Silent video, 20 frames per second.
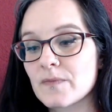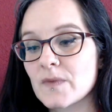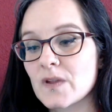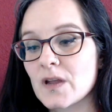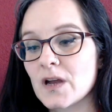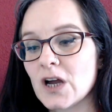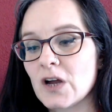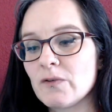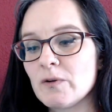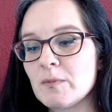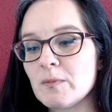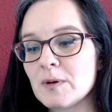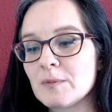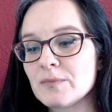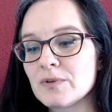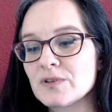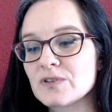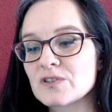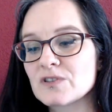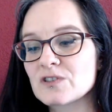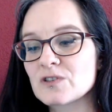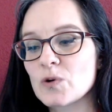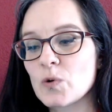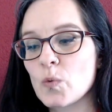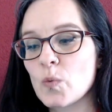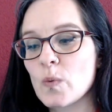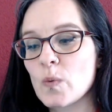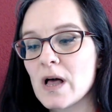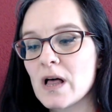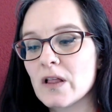I remembered so
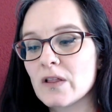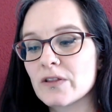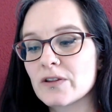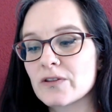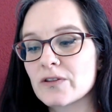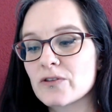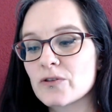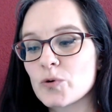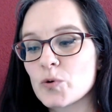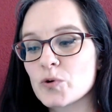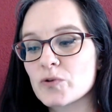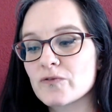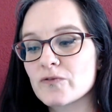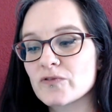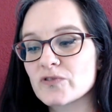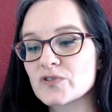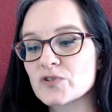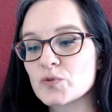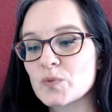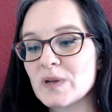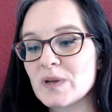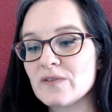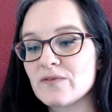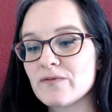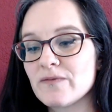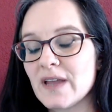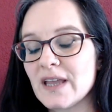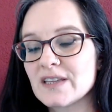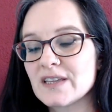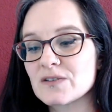well the thoughtful, sweet
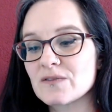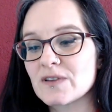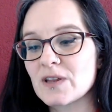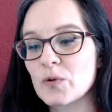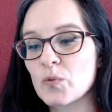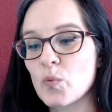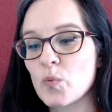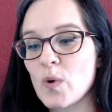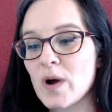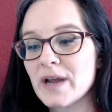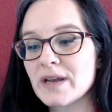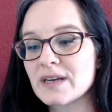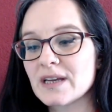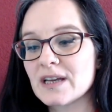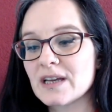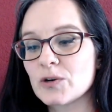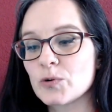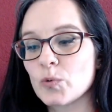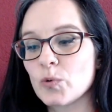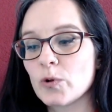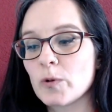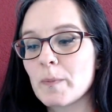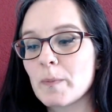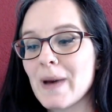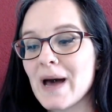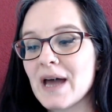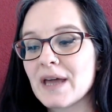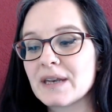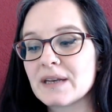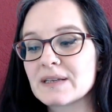face of that white-haired old
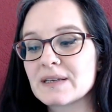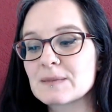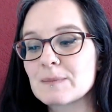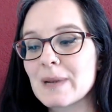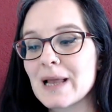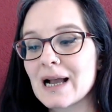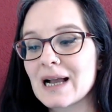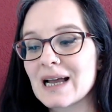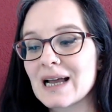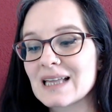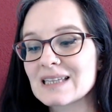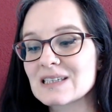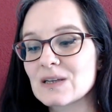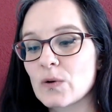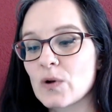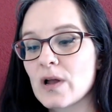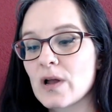man in his black cassock,